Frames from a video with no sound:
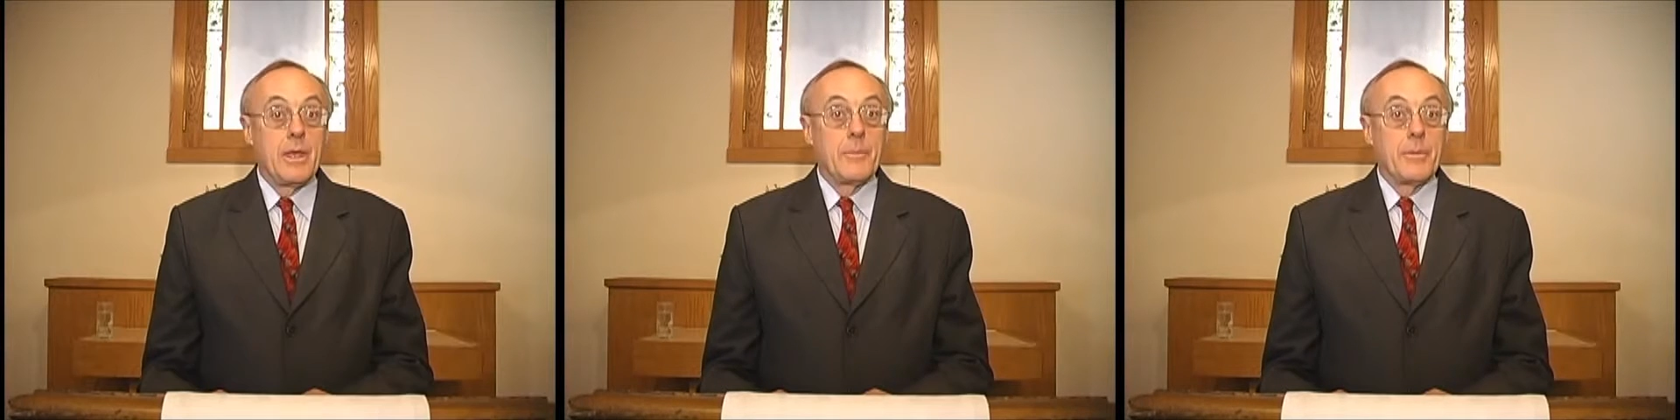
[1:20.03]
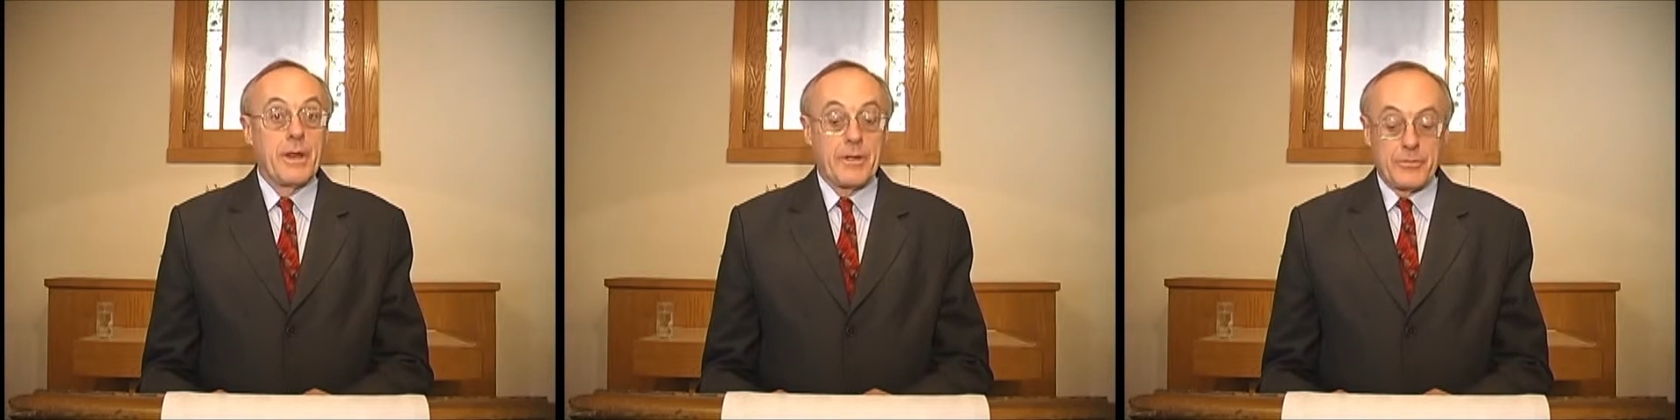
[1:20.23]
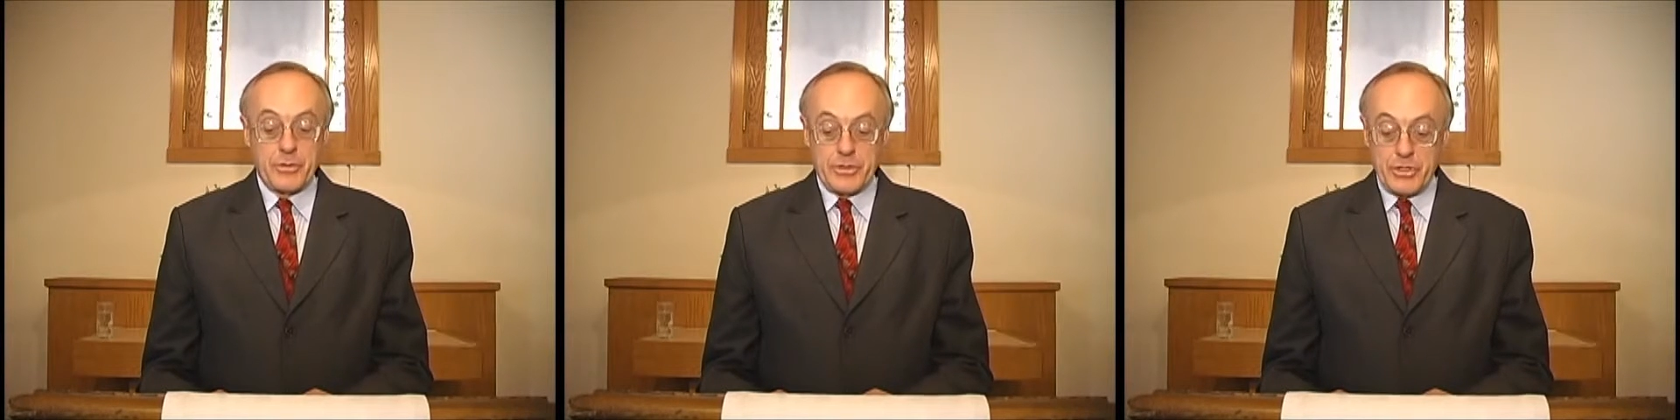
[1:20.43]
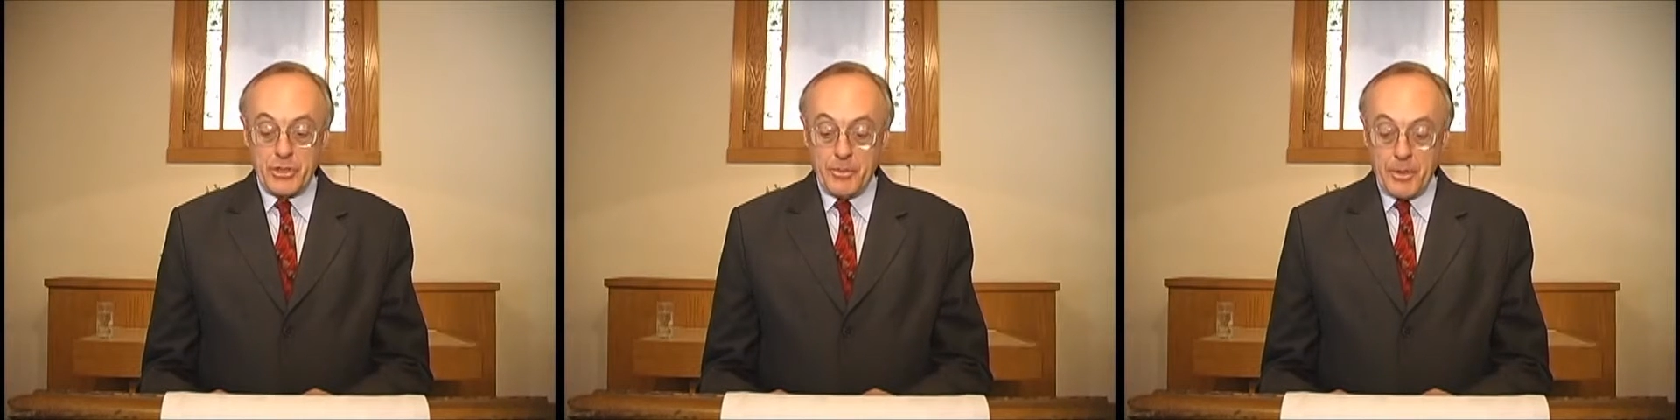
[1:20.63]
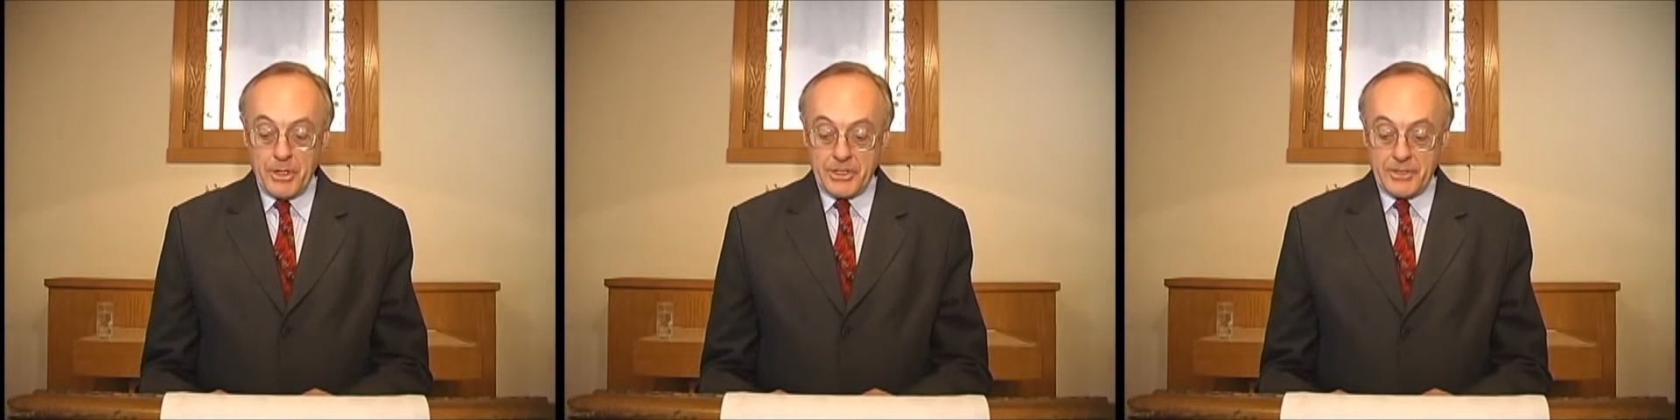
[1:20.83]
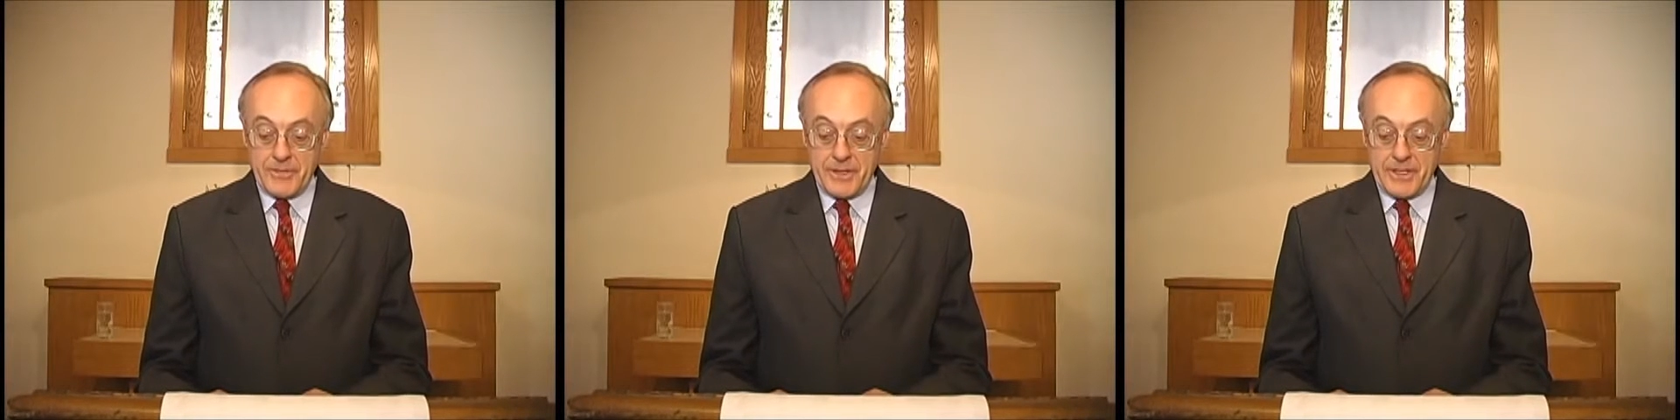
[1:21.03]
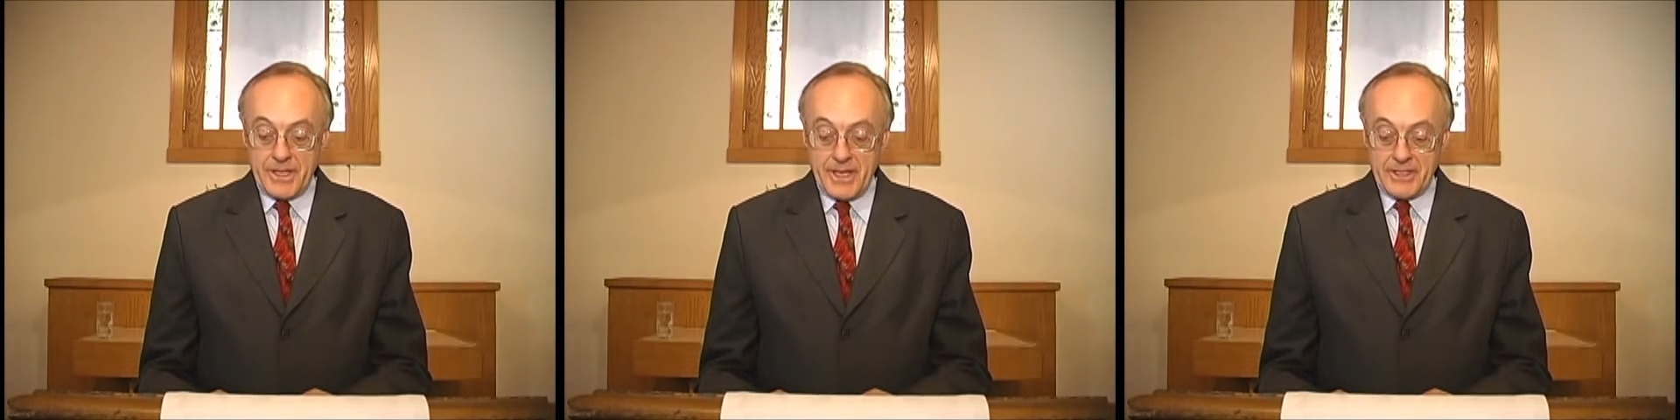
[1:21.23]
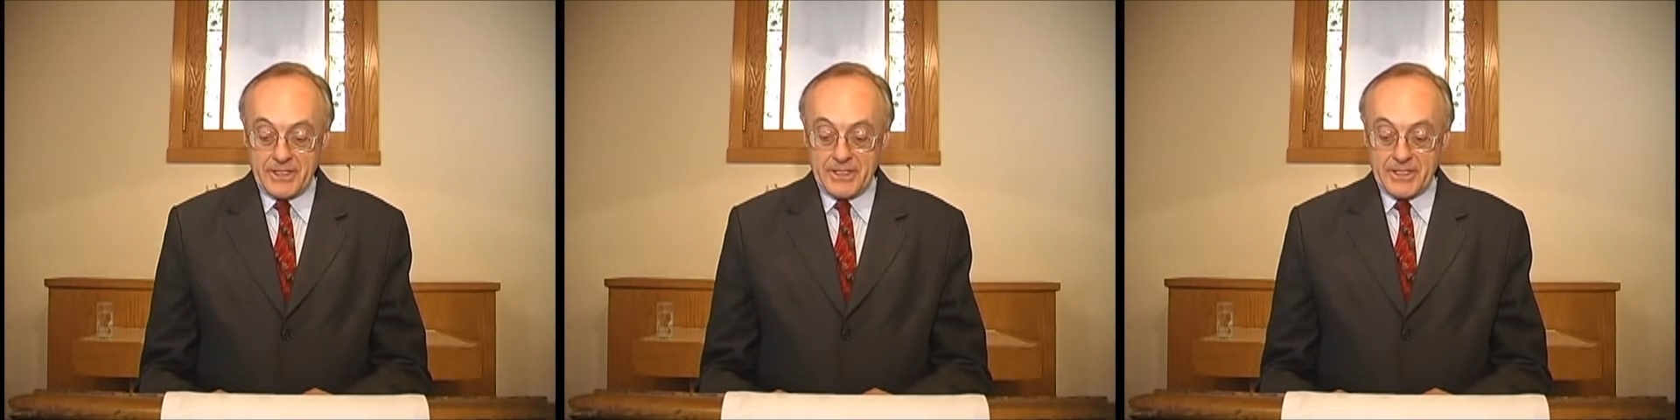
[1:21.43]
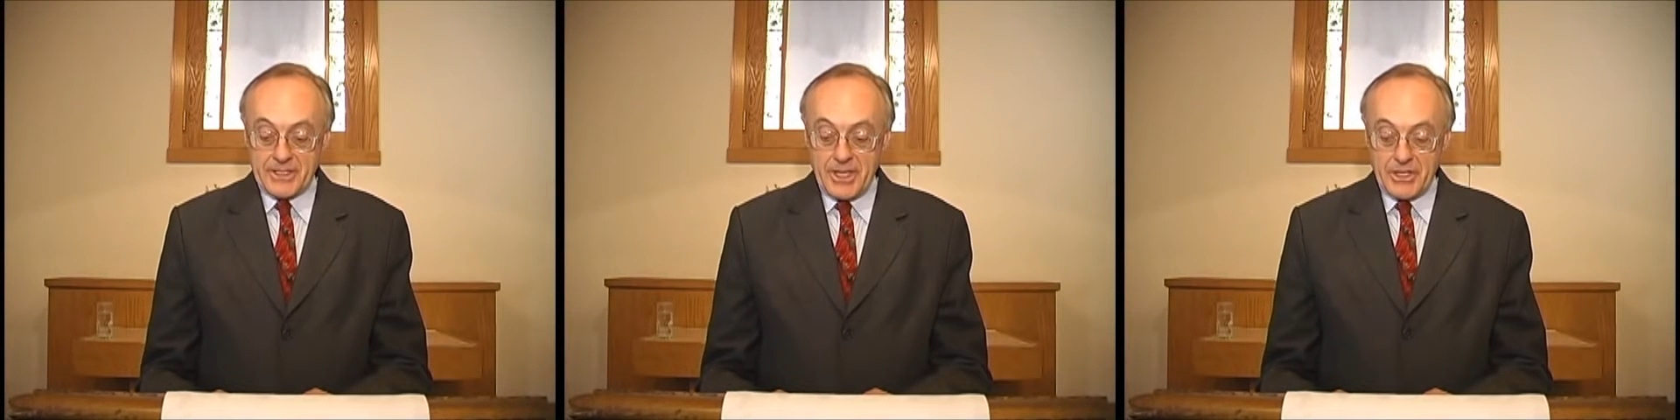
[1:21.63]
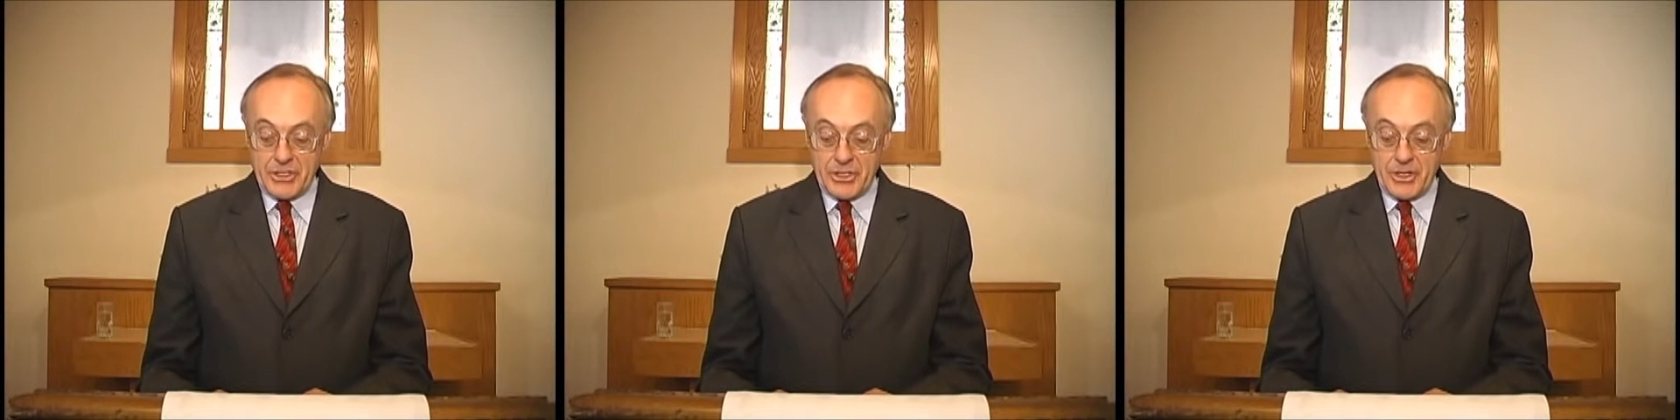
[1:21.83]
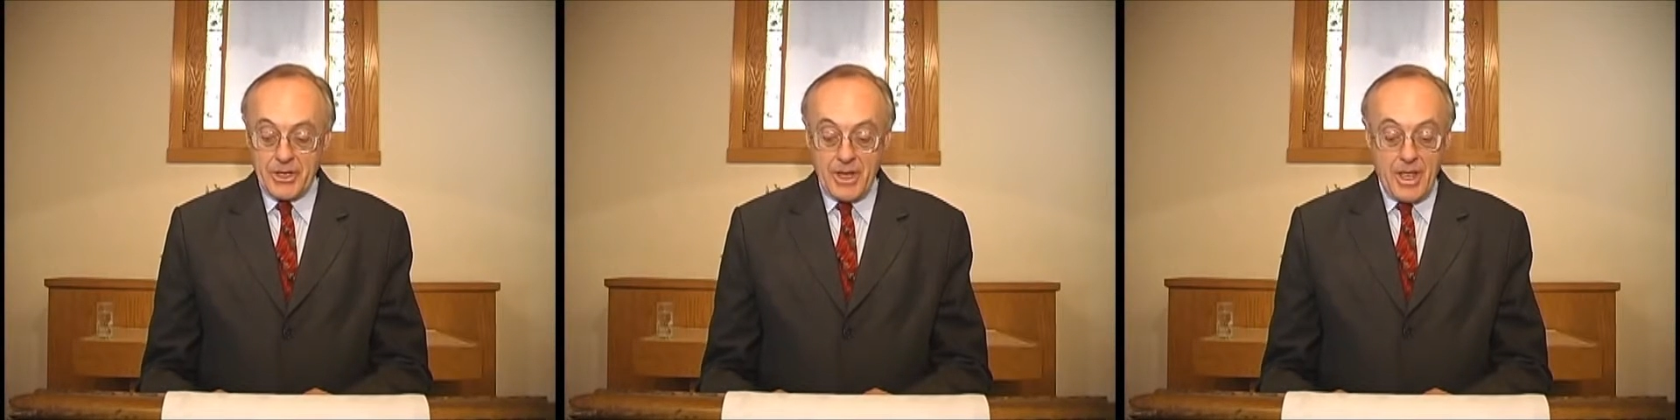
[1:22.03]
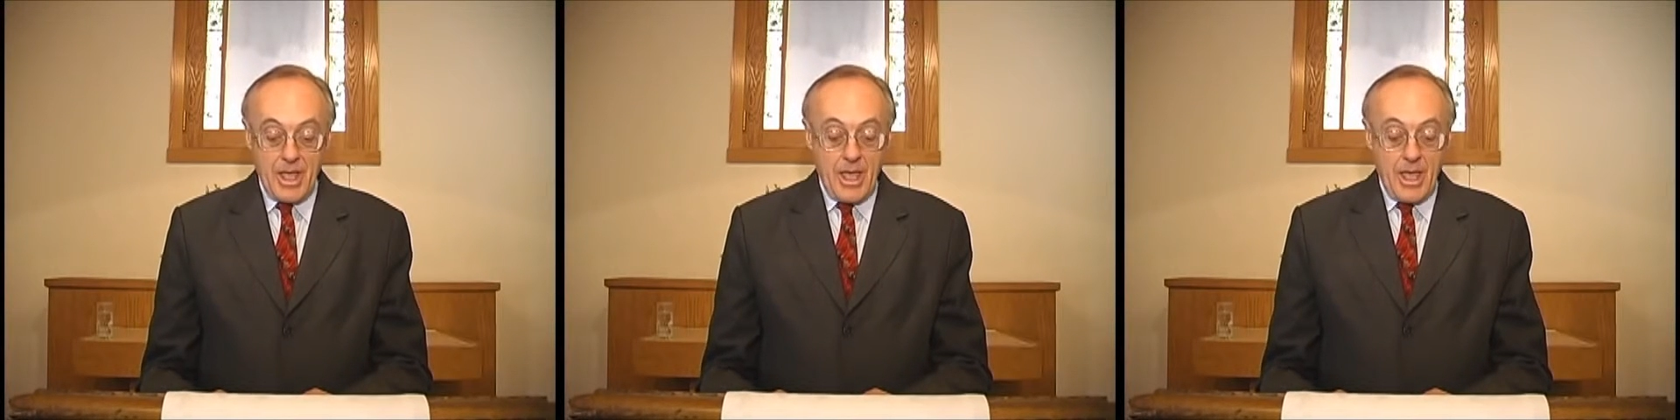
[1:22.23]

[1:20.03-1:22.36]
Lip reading: But after 2 months of intense discussion,